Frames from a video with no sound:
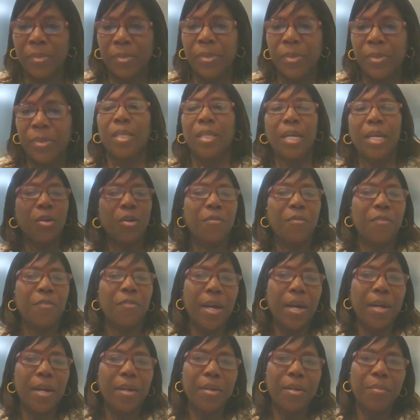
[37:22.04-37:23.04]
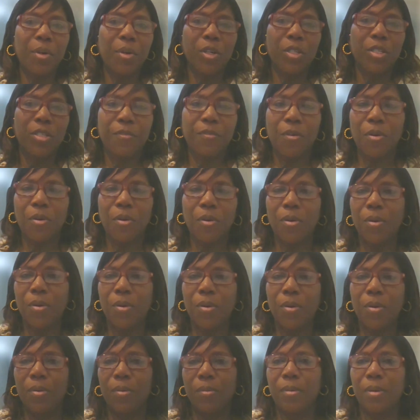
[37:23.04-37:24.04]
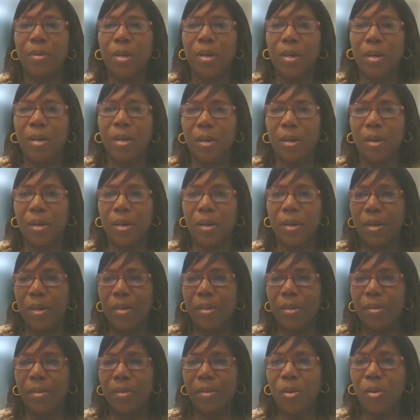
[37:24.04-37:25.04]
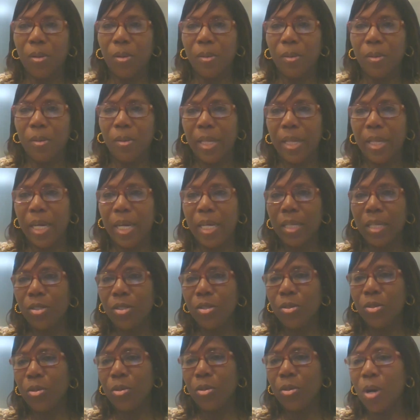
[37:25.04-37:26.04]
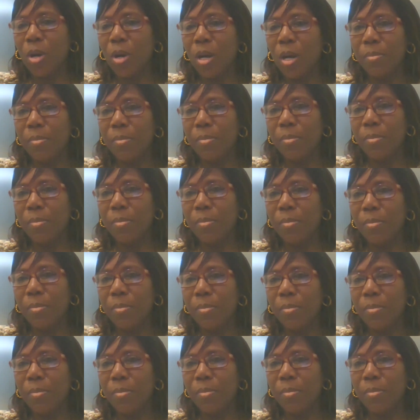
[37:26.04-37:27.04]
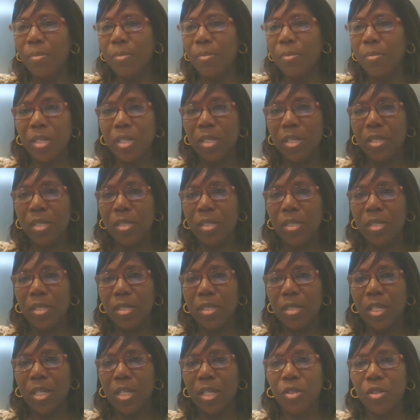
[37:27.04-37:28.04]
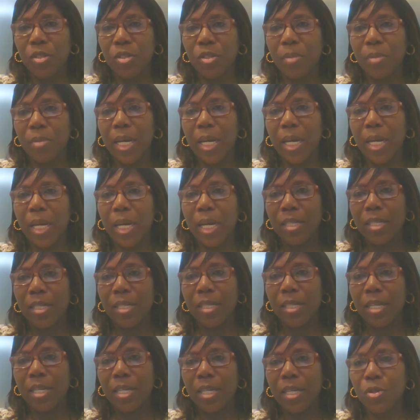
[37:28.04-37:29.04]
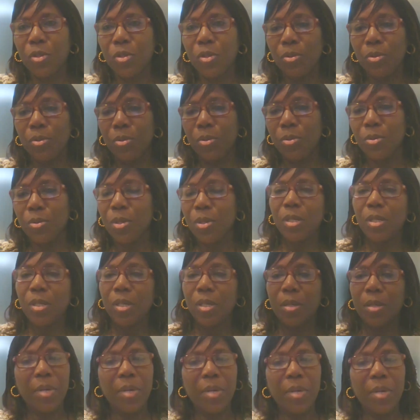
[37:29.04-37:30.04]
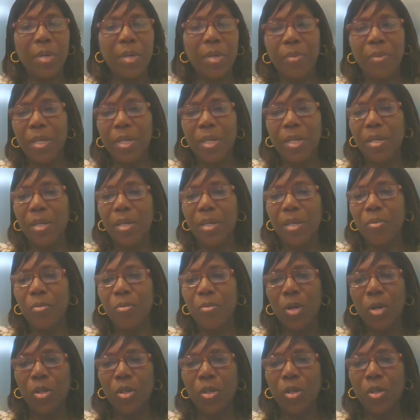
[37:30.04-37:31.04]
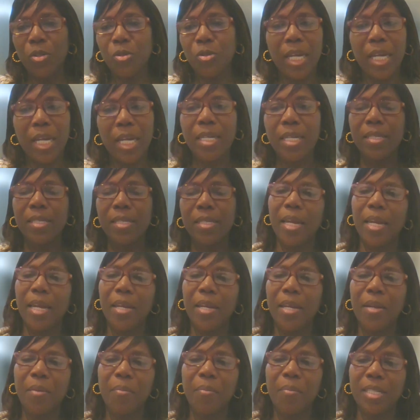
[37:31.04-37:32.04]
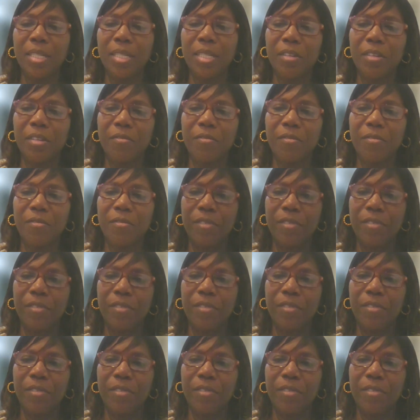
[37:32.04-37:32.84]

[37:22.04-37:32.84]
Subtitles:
Thank you very much for all that. So I'm just going to close this session by asking you to, maybe in 1 or 2 sentences, any practical advice